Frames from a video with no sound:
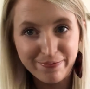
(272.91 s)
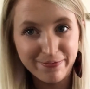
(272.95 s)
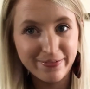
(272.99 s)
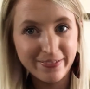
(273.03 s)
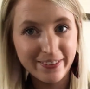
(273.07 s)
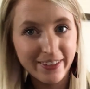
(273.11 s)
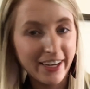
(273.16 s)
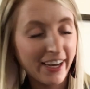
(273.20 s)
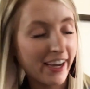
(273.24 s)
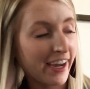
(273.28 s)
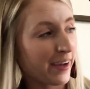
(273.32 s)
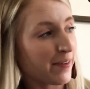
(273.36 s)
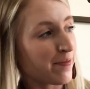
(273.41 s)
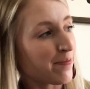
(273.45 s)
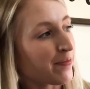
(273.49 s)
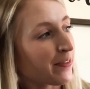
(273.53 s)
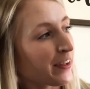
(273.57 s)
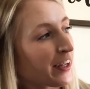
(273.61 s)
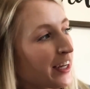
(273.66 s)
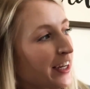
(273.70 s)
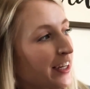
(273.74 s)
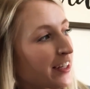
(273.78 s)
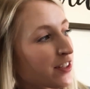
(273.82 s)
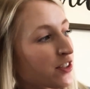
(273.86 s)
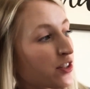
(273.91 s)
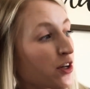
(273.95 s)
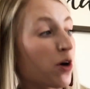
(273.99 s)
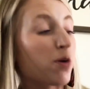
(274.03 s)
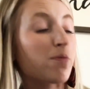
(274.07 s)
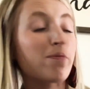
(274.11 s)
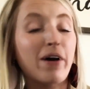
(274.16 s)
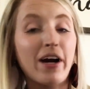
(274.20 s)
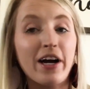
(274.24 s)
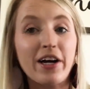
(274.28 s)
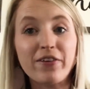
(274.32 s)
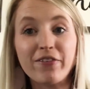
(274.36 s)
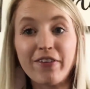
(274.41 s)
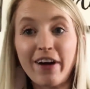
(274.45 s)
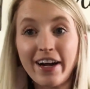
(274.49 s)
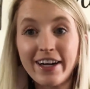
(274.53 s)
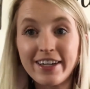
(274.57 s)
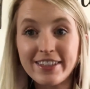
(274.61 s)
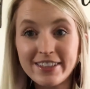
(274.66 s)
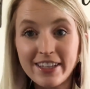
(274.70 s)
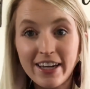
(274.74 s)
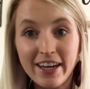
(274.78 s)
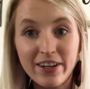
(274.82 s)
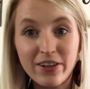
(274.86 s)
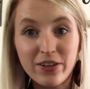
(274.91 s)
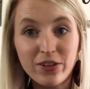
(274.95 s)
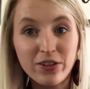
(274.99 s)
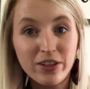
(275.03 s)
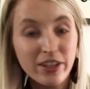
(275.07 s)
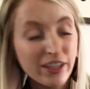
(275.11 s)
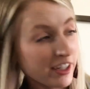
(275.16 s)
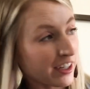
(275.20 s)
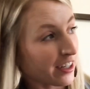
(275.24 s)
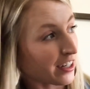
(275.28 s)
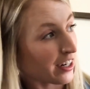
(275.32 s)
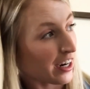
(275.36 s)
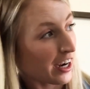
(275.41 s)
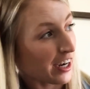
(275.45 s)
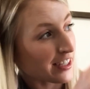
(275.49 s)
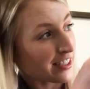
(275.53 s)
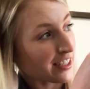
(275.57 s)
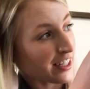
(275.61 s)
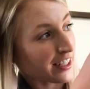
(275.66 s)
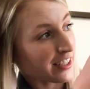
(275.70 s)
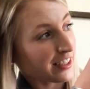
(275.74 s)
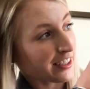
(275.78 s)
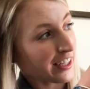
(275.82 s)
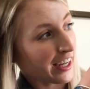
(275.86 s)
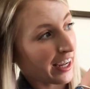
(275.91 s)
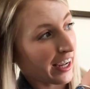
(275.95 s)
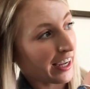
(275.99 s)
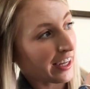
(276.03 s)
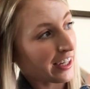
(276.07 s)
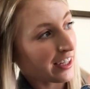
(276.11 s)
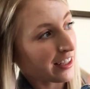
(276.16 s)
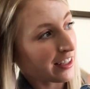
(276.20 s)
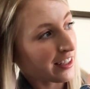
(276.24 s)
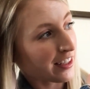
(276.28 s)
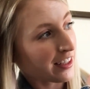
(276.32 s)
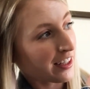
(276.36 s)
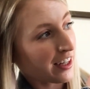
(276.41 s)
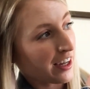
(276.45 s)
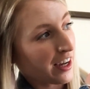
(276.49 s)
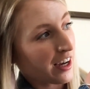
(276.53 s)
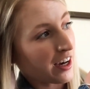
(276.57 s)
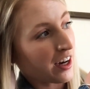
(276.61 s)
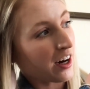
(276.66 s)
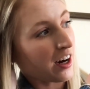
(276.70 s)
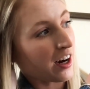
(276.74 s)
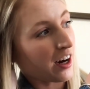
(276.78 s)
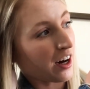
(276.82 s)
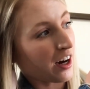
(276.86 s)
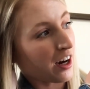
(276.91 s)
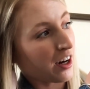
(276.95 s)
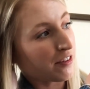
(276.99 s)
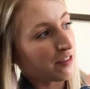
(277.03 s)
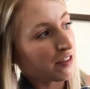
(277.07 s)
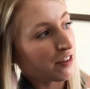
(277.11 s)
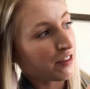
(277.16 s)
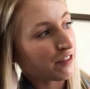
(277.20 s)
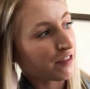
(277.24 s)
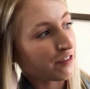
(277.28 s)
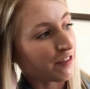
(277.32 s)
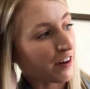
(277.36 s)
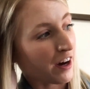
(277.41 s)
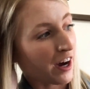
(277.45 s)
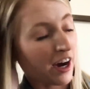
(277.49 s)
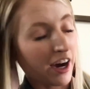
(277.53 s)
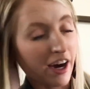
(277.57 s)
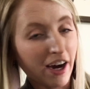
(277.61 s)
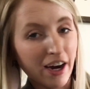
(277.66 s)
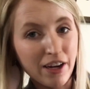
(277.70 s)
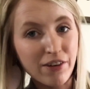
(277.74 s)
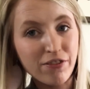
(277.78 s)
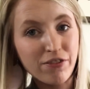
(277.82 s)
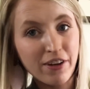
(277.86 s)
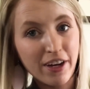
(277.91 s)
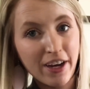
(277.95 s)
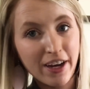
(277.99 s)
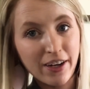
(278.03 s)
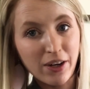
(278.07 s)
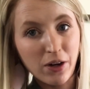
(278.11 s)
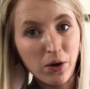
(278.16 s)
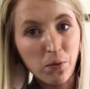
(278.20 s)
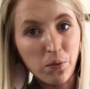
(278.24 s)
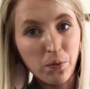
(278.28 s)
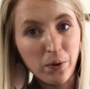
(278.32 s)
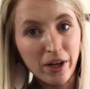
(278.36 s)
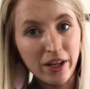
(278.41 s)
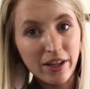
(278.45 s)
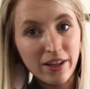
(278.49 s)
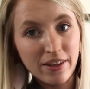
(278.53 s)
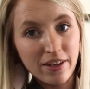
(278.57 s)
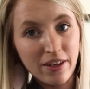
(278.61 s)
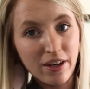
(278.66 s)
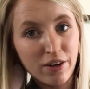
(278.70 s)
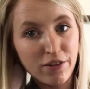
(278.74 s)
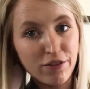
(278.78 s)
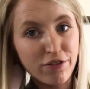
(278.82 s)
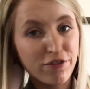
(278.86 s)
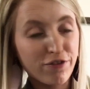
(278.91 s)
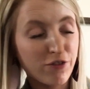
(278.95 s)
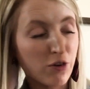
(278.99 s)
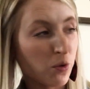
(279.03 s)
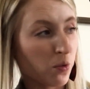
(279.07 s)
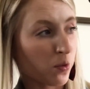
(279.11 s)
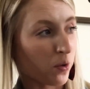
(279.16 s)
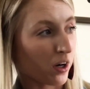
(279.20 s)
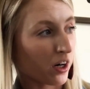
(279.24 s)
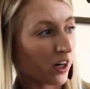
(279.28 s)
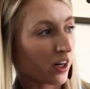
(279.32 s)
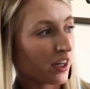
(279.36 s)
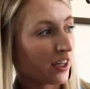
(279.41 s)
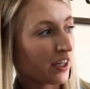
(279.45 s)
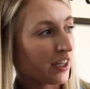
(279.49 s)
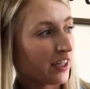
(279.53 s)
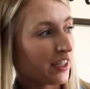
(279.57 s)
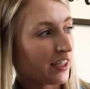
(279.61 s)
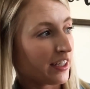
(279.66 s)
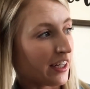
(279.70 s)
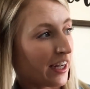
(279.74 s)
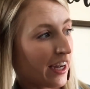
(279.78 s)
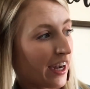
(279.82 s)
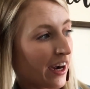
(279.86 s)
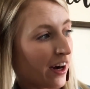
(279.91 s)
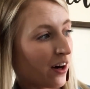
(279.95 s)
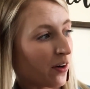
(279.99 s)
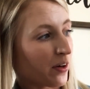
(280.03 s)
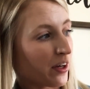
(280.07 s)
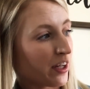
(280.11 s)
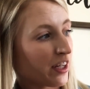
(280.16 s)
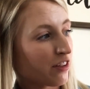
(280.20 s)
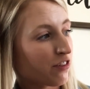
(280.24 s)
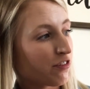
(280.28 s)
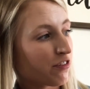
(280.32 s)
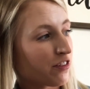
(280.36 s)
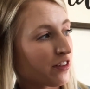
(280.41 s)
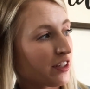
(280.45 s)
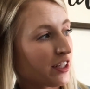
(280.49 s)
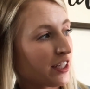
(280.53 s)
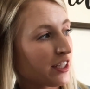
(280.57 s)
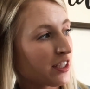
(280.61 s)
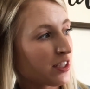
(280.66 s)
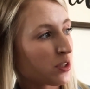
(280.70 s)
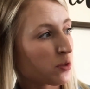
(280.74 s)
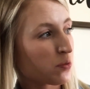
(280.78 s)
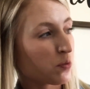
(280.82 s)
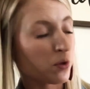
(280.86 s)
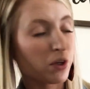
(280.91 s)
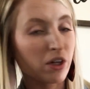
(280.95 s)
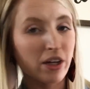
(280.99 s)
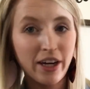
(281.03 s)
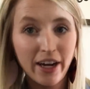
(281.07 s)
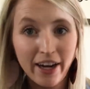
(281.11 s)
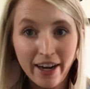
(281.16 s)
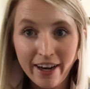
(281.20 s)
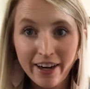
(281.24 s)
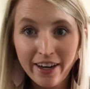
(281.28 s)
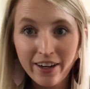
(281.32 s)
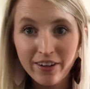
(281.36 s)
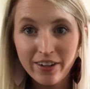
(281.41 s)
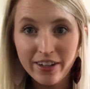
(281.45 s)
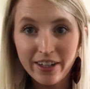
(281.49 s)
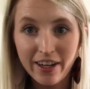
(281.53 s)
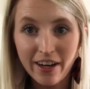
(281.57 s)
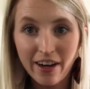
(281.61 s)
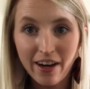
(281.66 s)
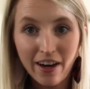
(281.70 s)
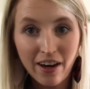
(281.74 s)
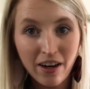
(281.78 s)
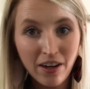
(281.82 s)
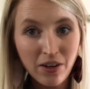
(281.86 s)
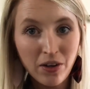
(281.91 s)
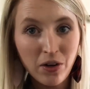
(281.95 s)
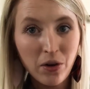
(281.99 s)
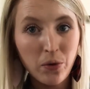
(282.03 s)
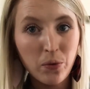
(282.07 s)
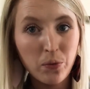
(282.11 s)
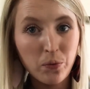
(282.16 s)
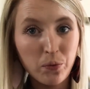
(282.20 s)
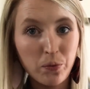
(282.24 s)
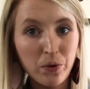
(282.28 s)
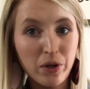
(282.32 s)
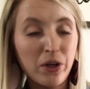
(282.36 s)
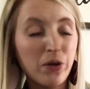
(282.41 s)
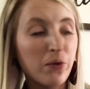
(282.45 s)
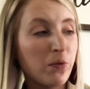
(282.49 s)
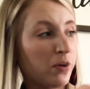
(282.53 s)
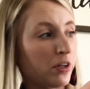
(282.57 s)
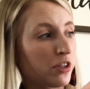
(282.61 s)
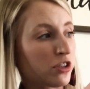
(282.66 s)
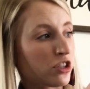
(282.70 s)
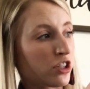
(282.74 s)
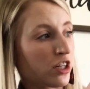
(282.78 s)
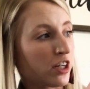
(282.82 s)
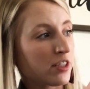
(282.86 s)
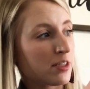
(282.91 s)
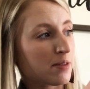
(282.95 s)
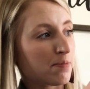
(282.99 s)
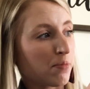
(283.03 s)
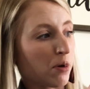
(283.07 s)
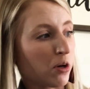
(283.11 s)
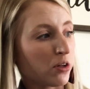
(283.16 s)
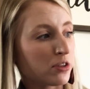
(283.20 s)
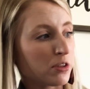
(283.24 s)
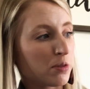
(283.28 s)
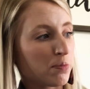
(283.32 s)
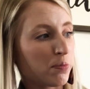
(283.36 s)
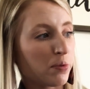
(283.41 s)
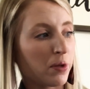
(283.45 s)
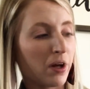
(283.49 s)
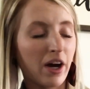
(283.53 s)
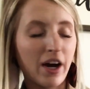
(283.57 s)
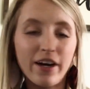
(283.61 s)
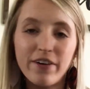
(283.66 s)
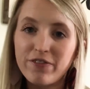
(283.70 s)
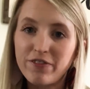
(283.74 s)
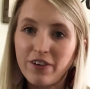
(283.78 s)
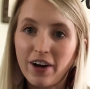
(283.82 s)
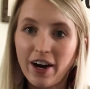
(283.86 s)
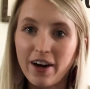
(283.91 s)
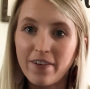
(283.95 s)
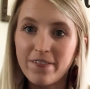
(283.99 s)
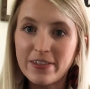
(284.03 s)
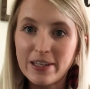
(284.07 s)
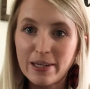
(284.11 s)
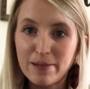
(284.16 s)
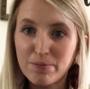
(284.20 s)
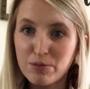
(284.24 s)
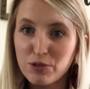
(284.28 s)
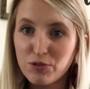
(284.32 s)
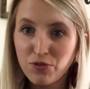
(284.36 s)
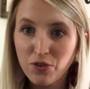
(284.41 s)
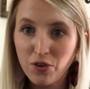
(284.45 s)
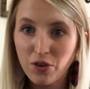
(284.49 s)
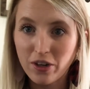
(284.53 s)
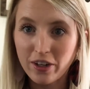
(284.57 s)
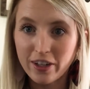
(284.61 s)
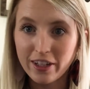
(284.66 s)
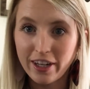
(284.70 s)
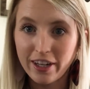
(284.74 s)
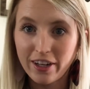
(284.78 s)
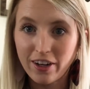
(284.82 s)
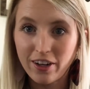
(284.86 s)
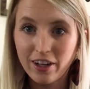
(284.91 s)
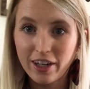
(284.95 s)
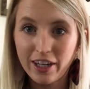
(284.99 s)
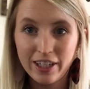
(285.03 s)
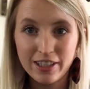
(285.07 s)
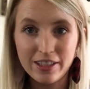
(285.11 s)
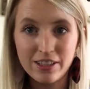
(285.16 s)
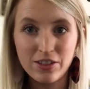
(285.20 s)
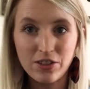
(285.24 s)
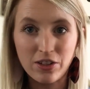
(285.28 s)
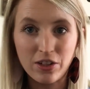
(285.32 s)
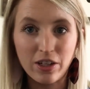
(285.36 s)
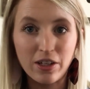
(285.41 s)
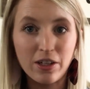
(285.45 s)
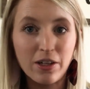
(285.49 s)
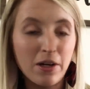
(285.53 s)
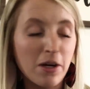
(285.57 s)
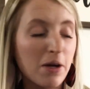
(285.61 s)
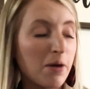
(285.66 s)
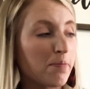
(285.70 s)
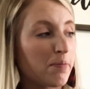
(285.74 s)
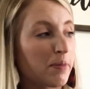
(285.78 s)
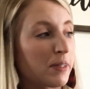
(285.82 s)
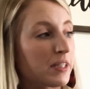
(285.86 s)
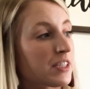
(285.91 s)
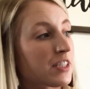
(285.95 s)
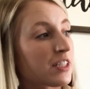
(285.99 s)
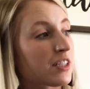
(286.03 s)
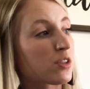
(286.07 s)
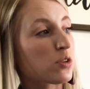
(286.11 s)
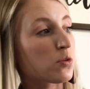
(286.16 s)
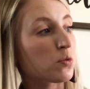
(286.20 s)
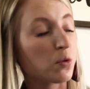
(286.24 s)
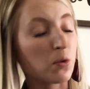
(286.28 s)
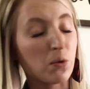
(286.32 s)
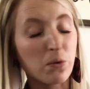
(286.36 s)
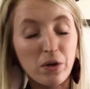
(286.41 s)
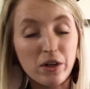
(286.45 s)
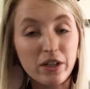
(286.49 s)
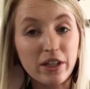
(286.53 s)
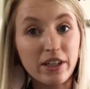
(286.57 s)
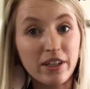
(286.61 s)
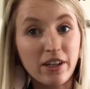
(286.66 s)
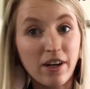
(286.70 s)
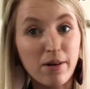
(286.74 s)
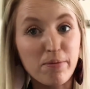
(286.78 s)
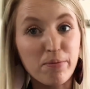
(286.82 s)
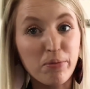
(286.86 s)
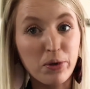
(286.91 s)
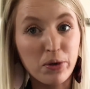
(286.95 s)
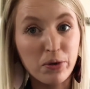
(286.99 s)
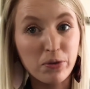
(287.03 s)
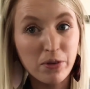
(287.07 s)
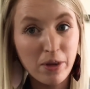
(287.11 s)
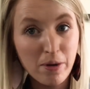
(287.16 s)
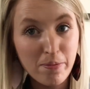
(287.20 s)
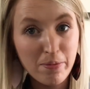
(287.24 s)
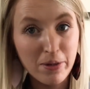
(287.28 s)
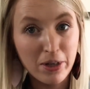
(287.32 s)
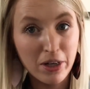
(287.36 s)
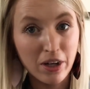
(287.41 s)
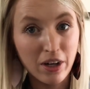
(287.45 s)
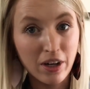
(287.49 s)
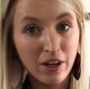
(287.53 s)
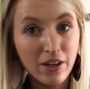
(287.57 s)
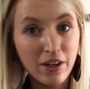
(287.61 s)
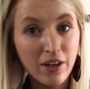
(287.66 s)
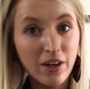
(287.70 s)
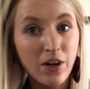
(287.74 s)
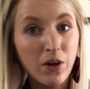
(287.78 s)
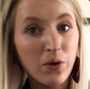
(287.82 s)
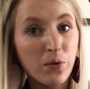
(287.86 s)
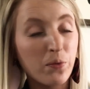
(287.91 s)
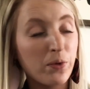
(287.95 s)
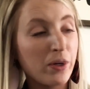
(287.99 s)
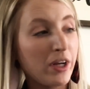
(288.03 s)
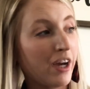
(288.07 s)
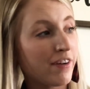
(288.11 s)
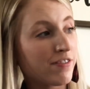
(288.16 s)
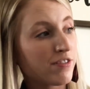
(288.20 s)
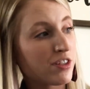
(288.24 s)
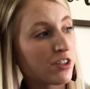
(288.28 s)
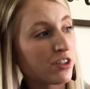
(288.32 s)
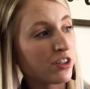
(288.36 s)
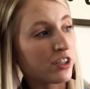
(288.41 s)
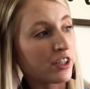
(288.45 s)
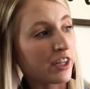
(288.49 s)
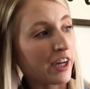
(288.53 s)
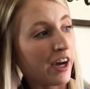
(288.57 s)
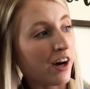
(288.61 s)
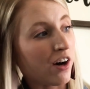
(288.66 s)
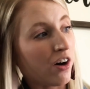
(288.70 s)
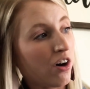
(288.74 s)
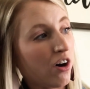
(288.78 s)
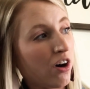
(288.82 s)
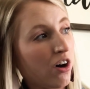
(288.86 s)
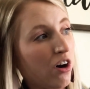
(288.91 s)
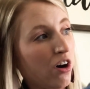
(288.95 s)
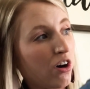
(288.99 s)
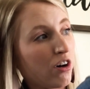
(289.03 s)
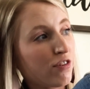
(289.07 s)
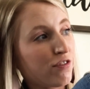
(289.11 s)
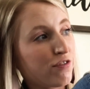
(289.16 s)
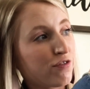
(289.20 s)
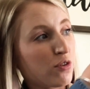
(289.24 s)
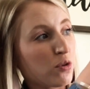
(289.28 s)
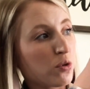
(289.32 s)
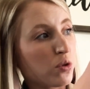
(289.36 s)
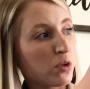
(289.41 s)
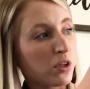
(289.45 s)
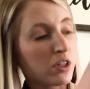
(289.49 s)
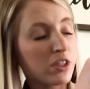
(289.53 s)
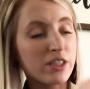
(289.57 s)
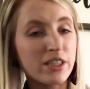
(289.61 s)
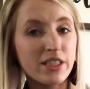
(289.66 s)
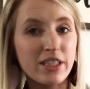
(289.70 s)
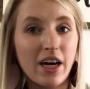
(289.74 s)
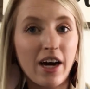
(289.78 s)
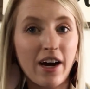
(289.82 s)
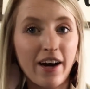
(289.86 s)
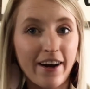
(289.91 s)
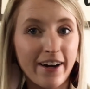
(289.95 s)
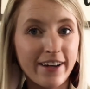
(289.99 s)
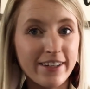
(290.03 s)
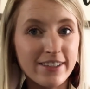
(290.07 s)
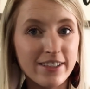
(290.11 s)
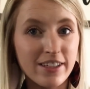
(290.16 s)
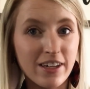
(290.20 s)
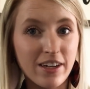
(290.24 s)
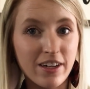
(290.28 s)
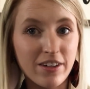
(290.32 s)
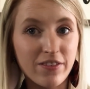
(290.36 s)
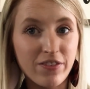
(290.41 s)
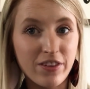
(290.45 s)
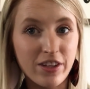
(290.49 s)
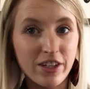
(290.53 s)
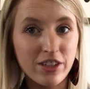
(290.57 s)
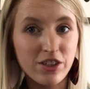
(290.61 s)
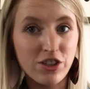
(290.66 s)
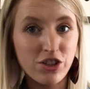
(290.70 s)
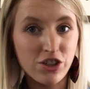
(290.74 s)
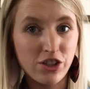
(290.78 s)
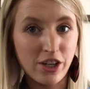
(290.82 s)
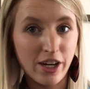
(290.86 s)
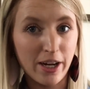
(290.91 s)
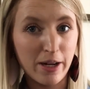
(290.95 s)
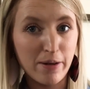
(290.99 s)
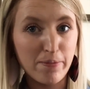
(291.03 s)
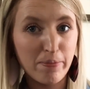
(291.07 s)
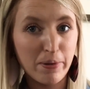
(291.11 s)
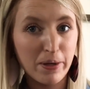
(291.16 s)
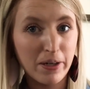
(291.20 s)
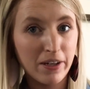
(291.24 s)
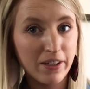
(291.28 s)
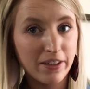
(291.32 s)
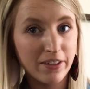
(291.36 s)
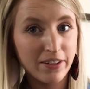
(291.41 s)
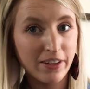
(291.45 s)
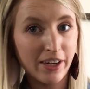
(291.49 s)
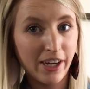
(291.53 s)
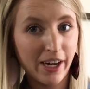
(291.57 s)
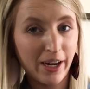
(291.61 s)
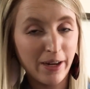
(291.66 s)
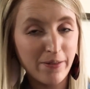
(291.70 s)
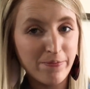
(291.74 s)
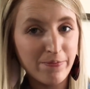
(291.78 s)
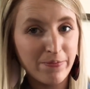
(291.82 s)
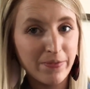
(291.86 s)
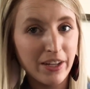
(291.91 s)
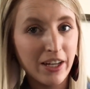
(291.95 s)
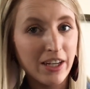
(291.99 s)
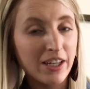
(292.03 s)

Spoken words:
okay? So my rectangle here has a length of 5 and a width of 4. Now, if this were area, we would just multiply 5 times 4 and get our answer. But since we're working on perimeter, we have to look at all 4 sides of this shape, okay?